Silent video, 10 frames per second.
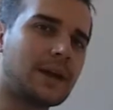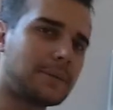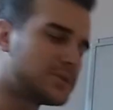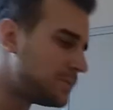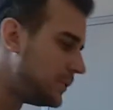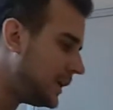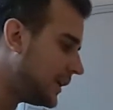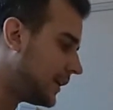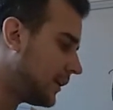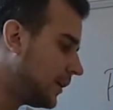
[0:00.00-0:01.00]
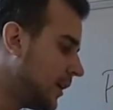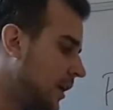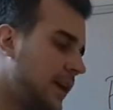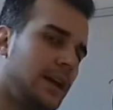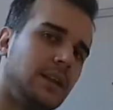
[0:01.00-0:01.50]
I'm
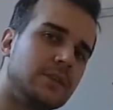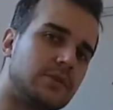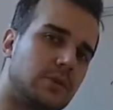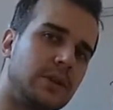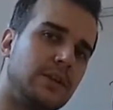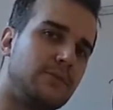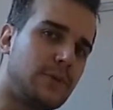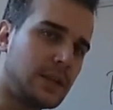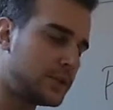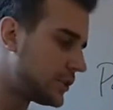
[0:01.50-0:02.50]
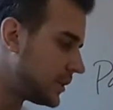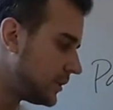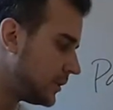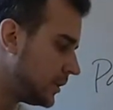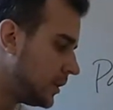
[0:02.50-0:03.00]
speaking, it is already
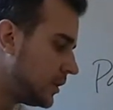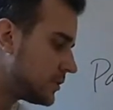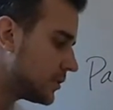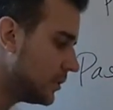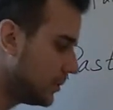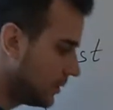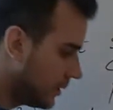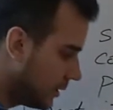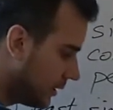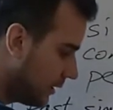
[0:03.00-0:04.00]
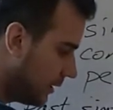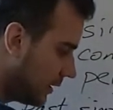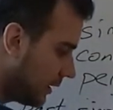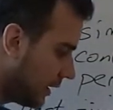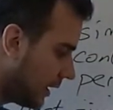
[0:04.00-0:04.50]
finished.
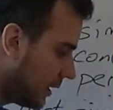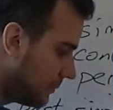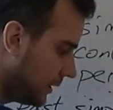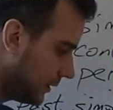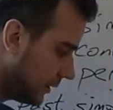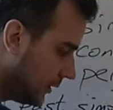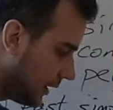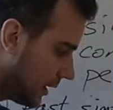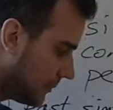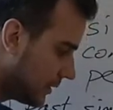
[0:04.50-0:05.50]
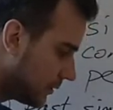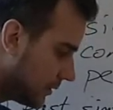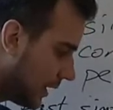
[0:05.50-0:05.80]
So I'm here, I'm in